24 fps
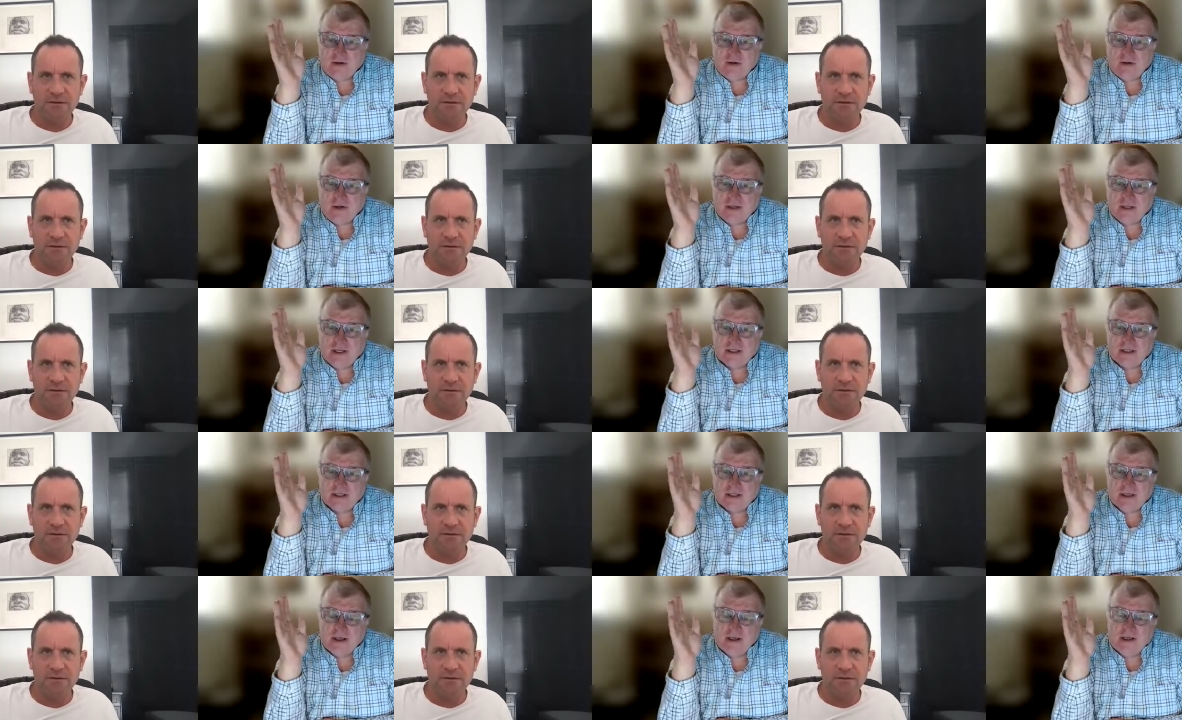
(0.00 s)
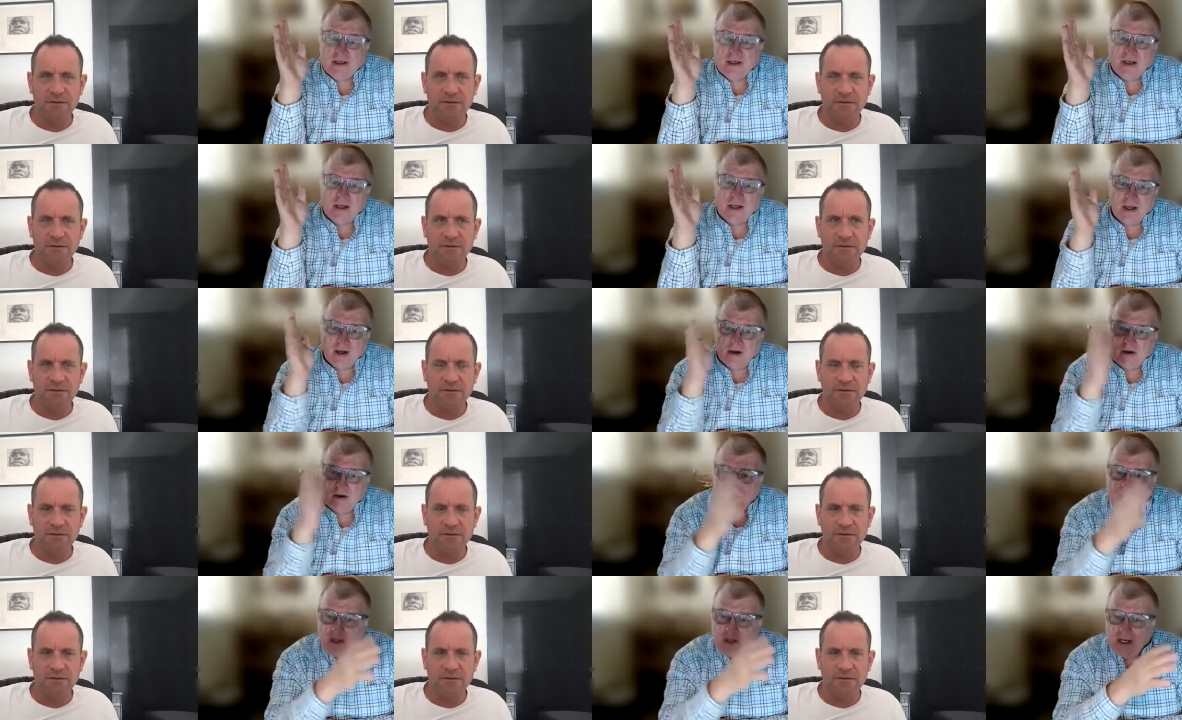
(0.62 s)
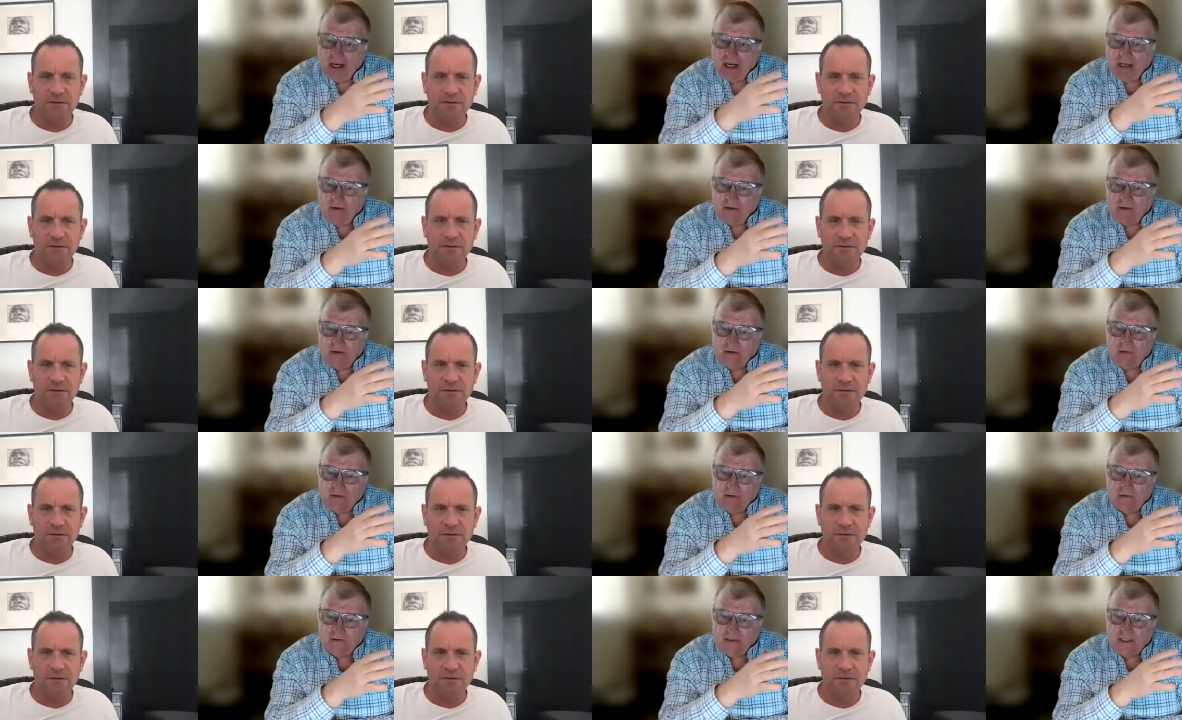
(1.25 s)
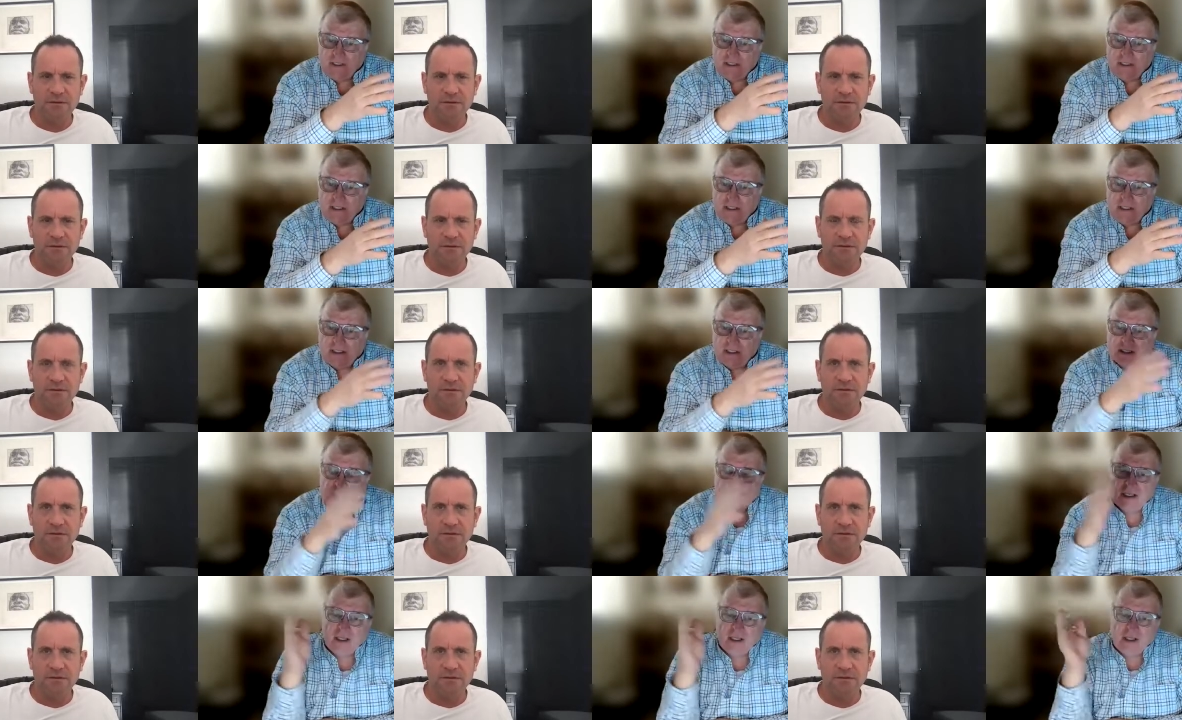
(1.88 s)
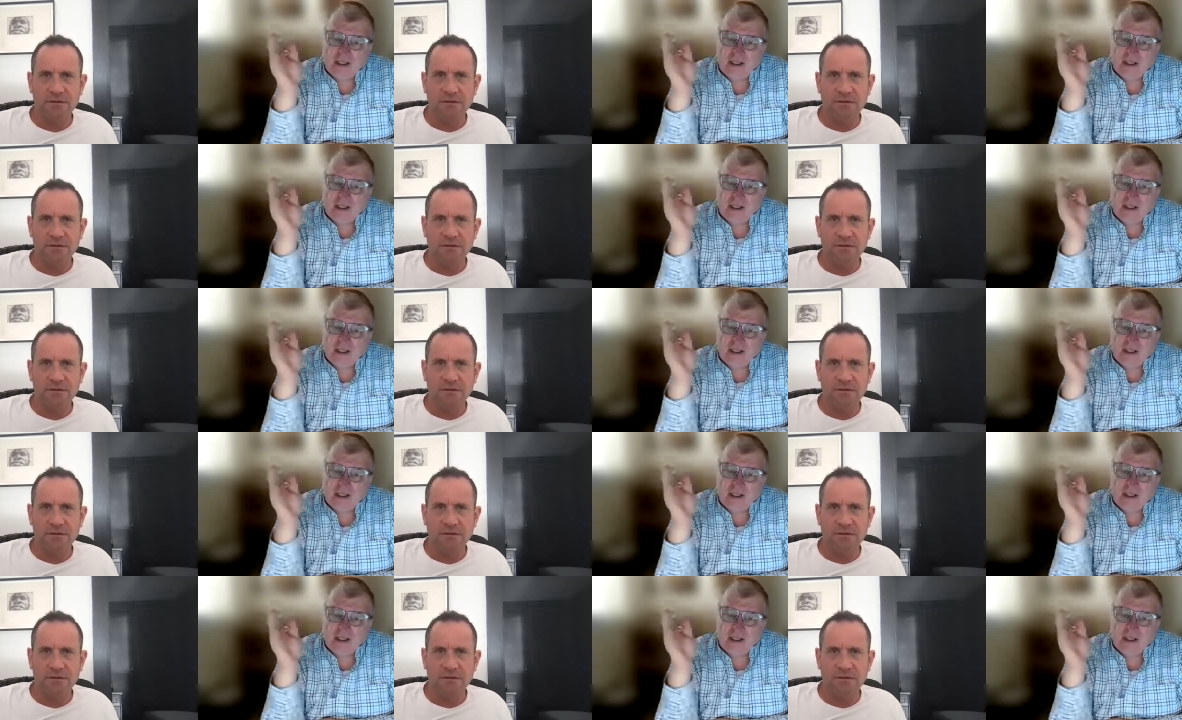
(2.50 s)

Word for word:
Speaker 1: looking at lower than 150 seats?